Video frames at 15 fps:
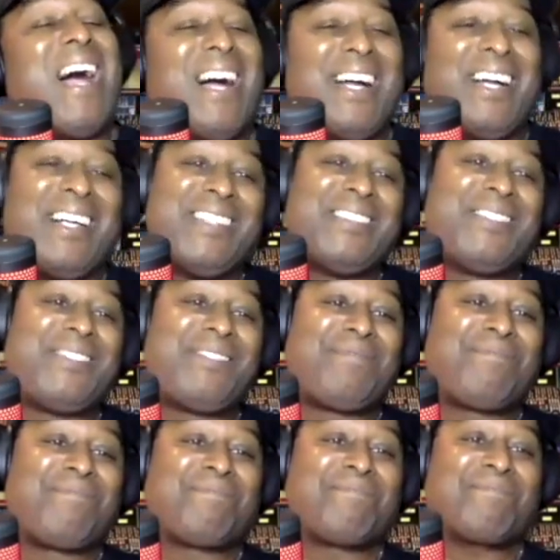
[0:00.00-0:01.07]

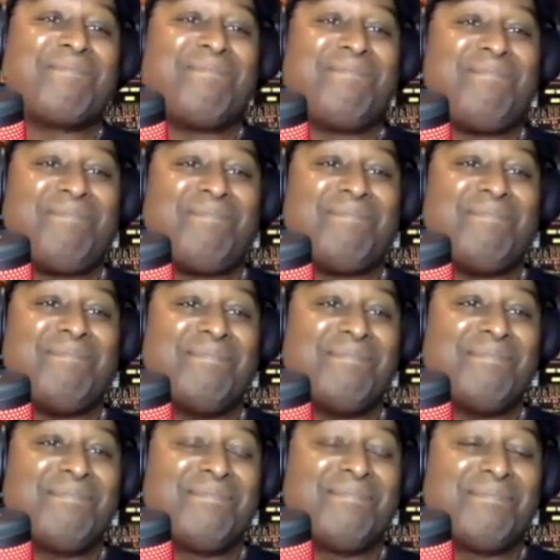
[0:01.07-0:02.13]

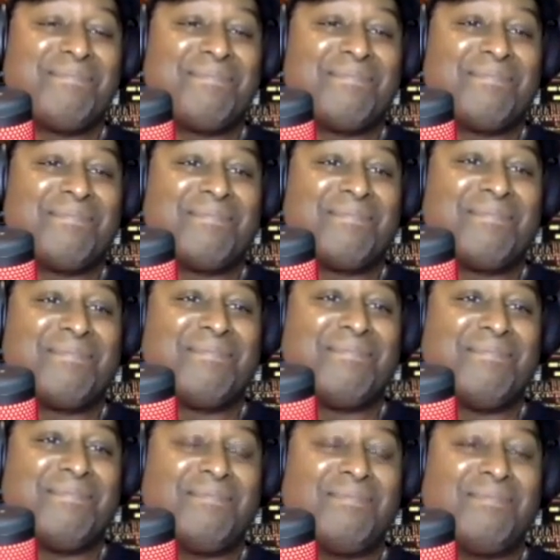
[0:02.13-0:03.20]

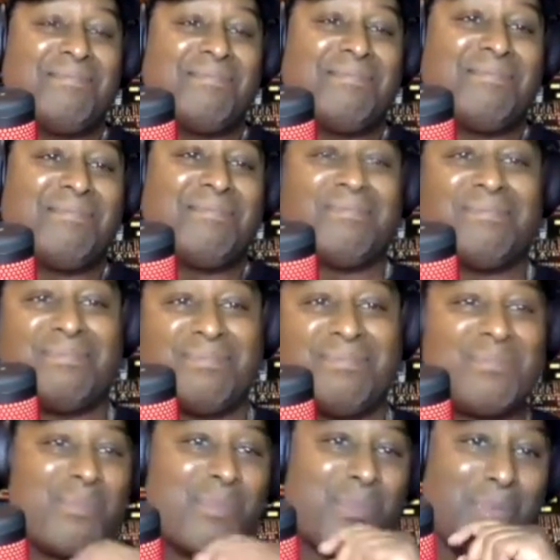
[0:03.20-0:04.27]

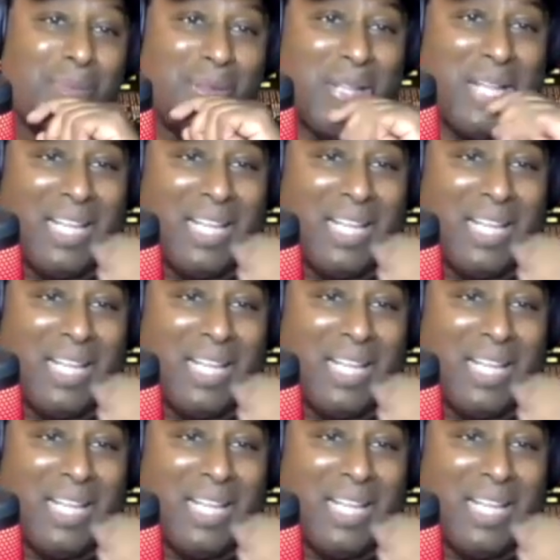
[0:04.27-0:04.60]
No words are spoken by the person on screen.